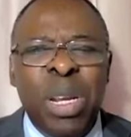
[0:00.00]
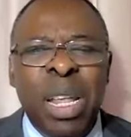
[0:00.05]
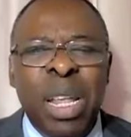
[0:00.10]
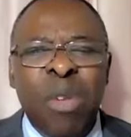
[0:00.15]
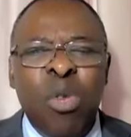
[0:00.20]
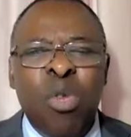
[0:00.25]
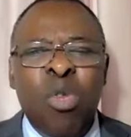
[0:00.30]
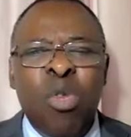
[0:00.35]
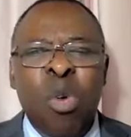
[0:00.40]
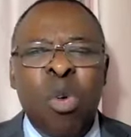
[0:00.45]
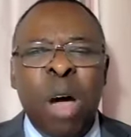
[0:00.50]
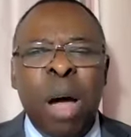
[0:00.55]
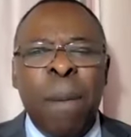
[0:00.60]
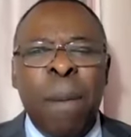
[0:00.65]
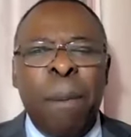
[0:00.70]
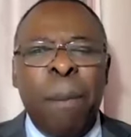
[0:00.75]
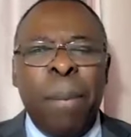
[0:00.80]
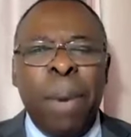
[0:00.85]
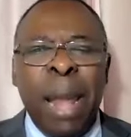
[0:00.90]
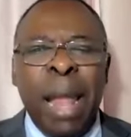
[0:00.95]
they will go
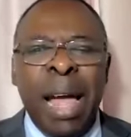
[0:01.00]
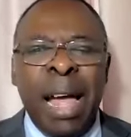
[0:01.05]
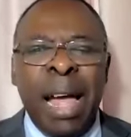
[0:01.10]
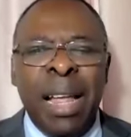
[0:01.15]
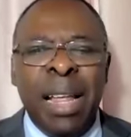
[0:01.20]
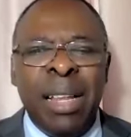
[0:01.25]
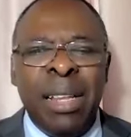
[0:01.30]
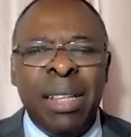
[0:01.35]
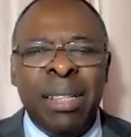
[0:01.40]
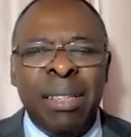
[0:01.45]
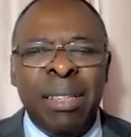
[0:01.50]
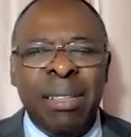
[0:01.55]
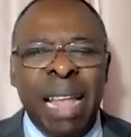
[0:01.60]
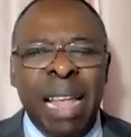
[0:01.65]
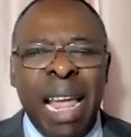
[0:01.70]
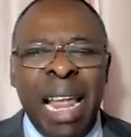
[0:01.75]
and plan